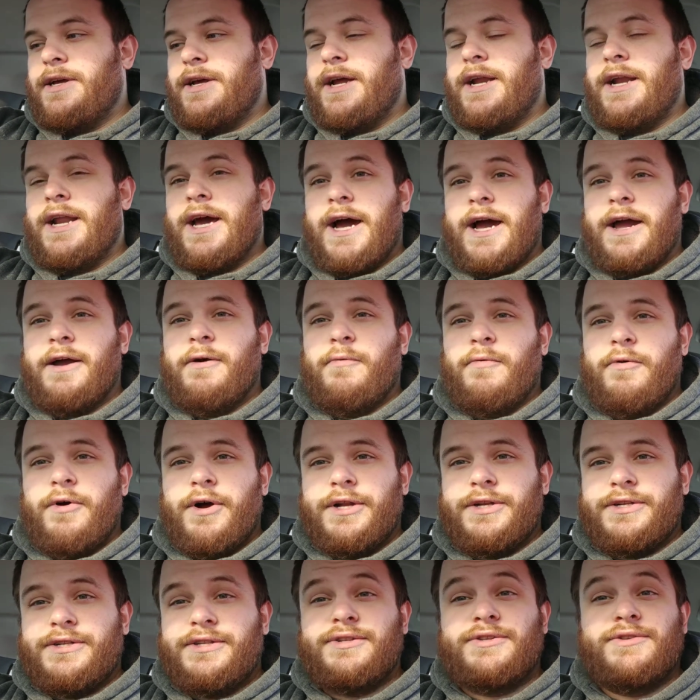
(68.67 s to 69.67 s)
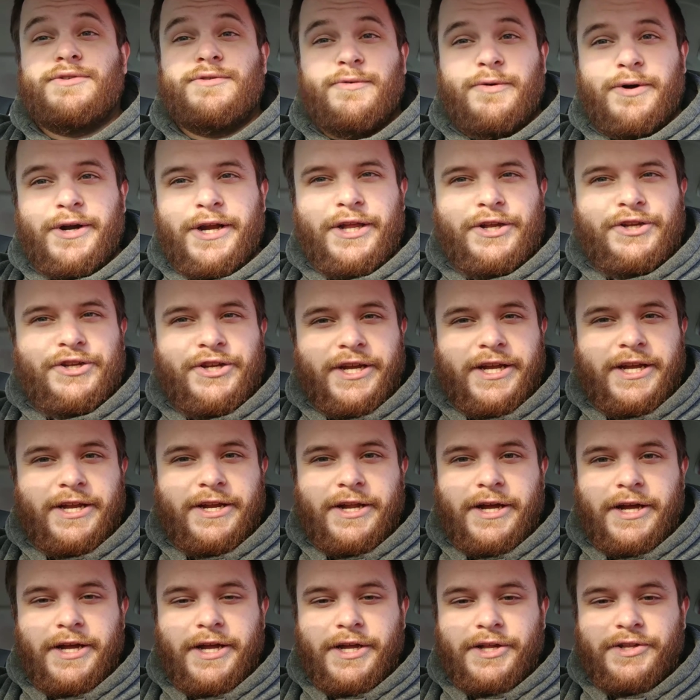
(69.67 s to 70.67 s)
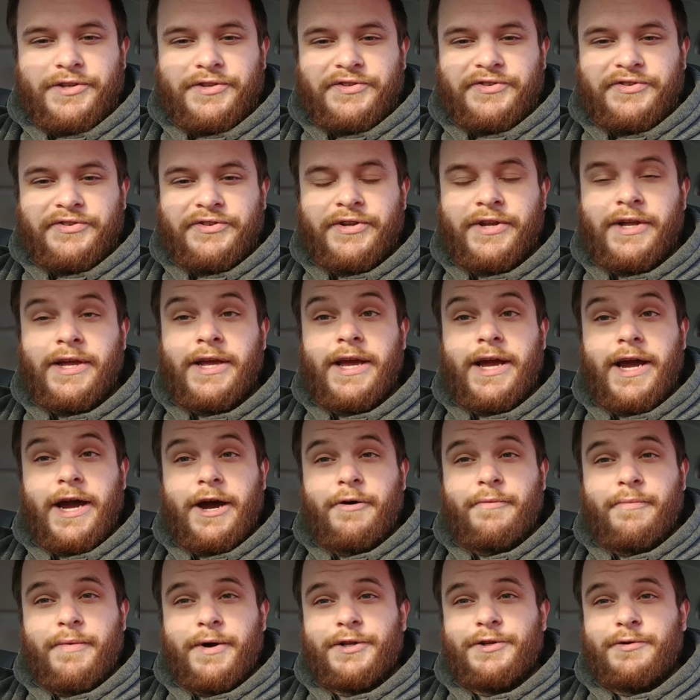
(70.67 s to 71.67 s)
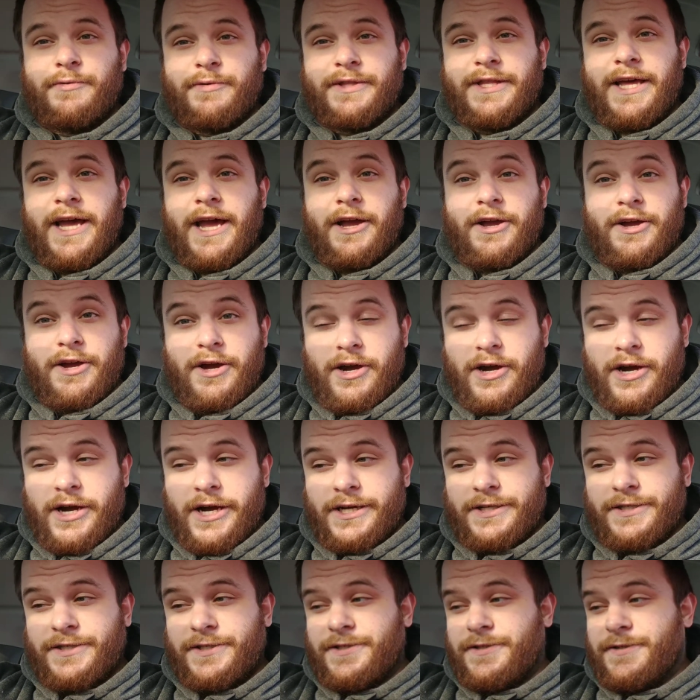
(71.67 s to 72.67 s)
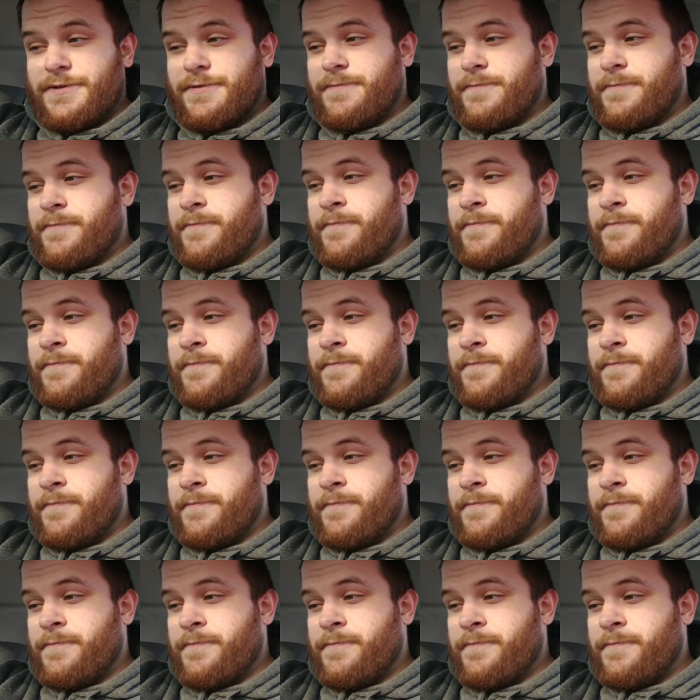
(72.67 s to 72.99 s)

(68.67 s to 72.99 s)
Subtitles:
and I want 20 chicken nuggets, how much would that cost?